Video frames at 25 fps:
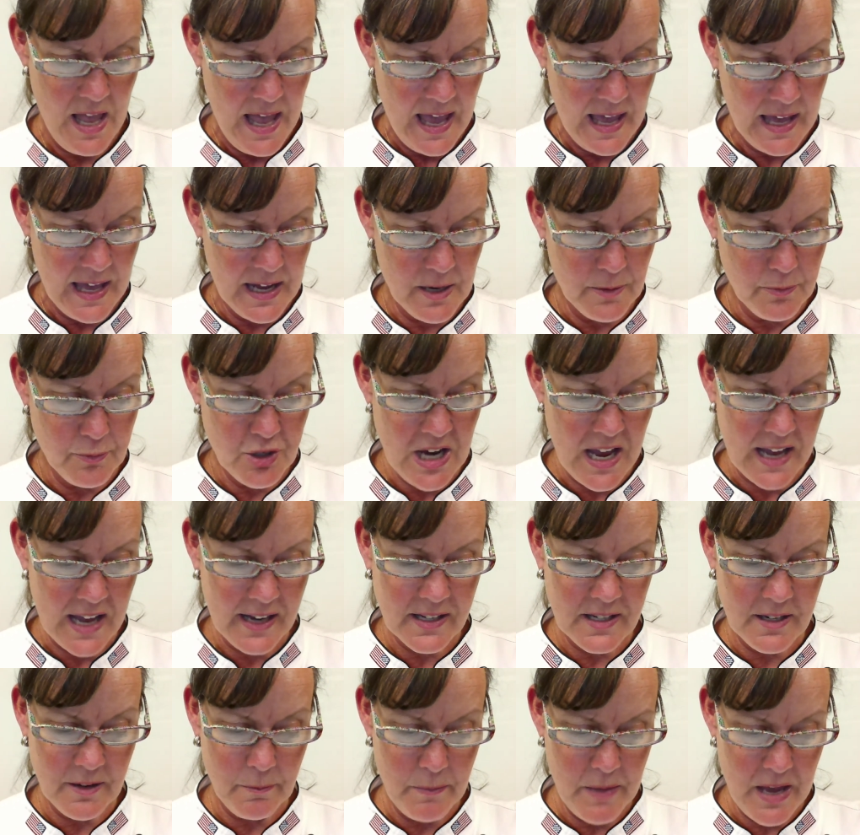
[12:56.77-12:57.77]
An
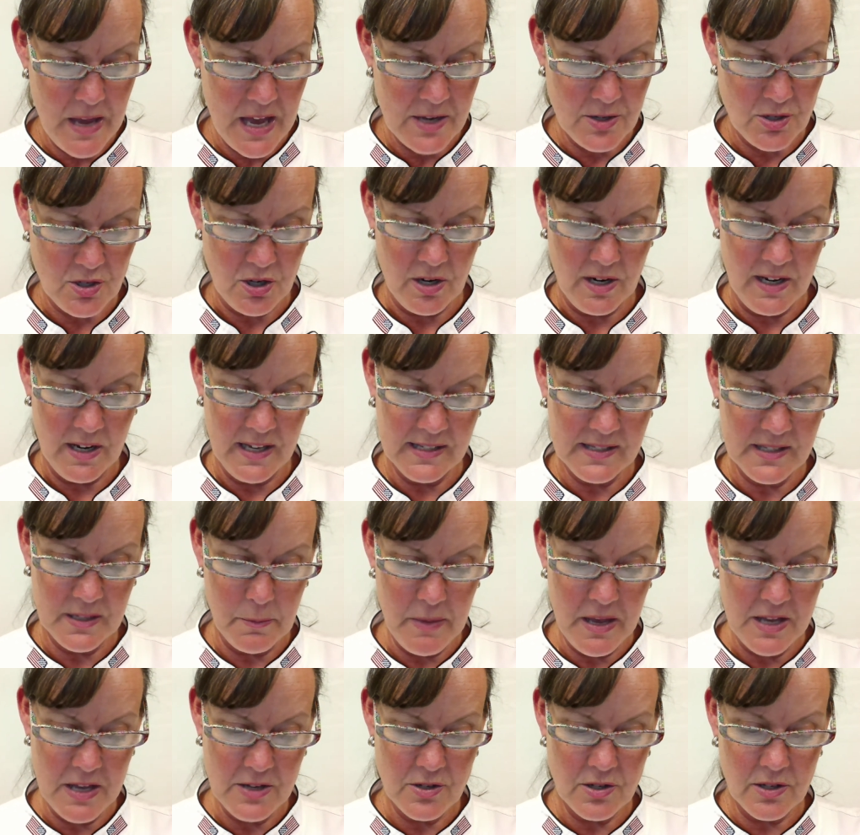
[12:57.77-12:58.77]
objective measure is a
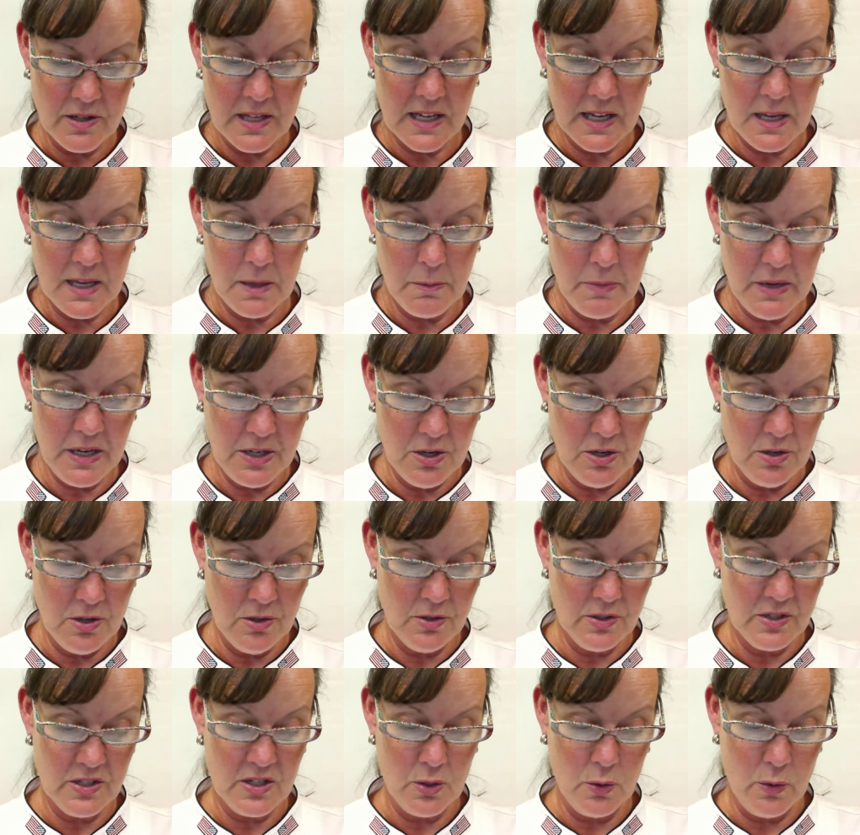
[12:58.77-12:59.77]
measure that can be
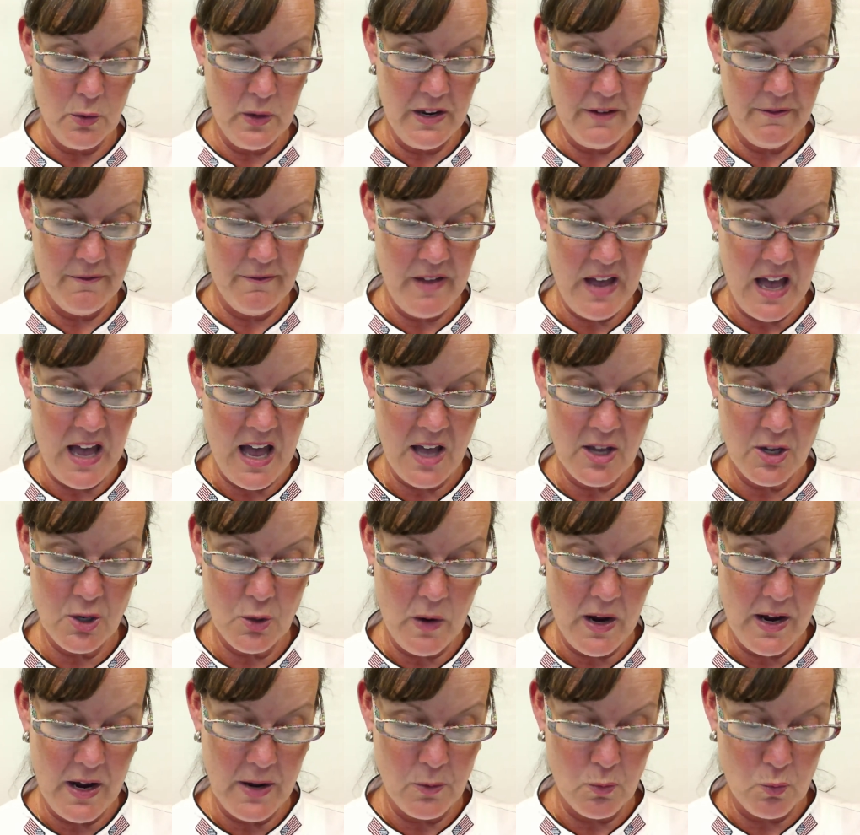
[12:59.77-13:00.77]
used to
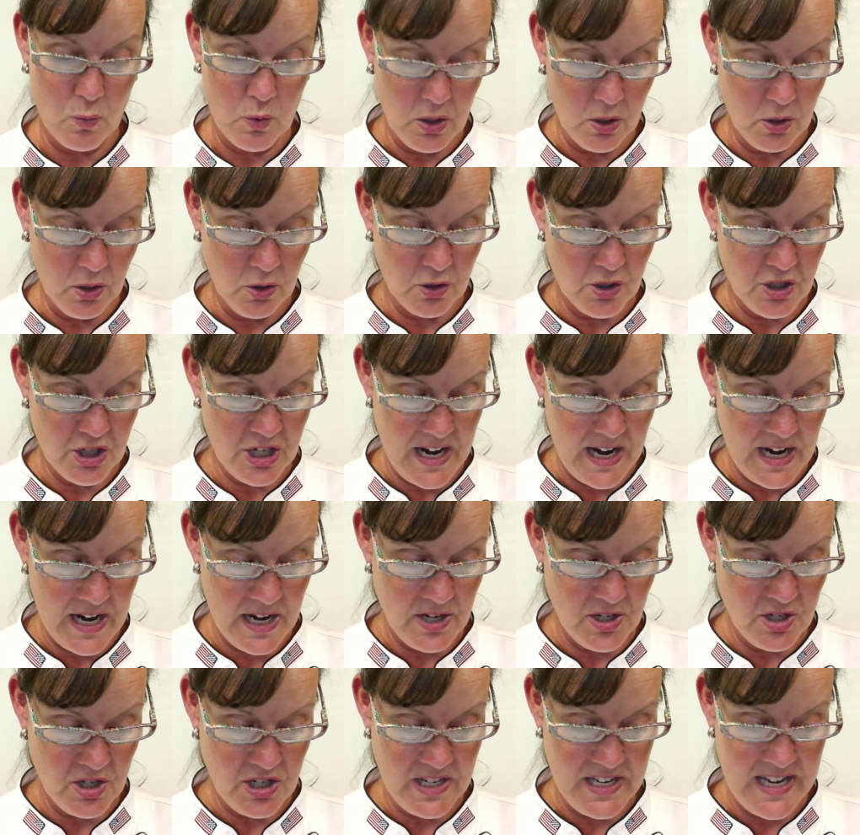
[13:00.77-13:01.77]
evaluate real
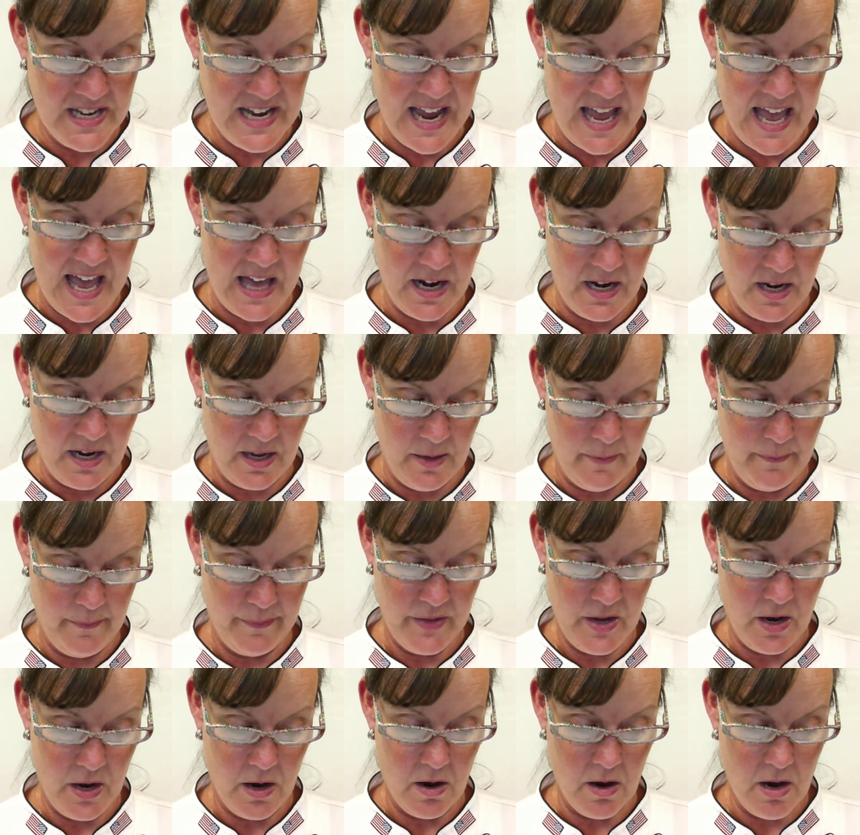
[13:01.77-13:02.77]
change data.
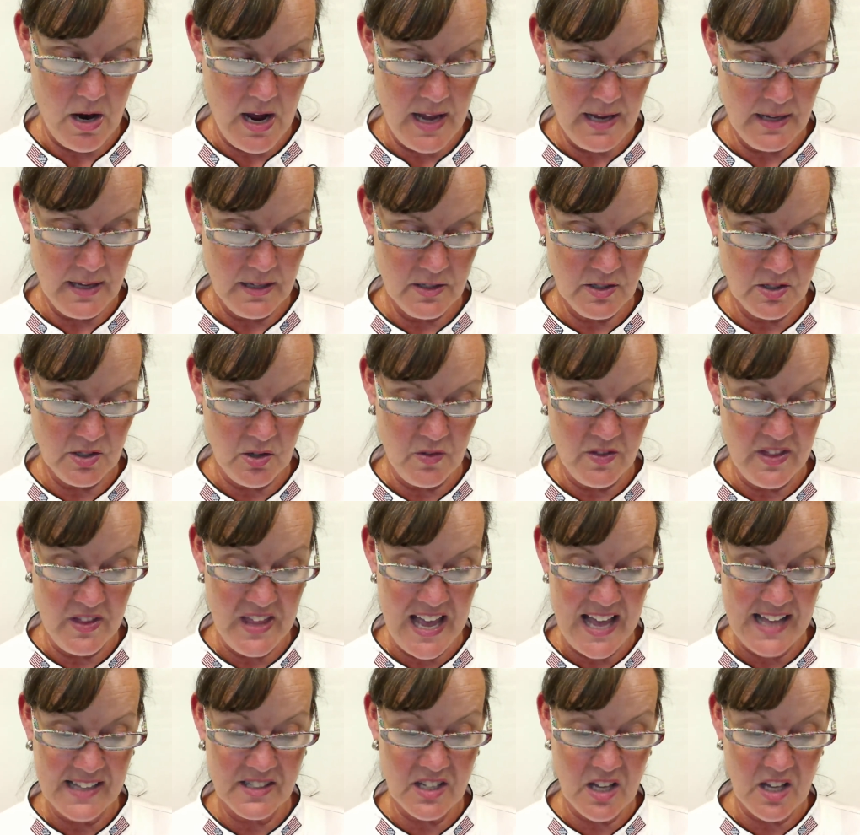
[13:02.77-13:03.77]
All right, so that's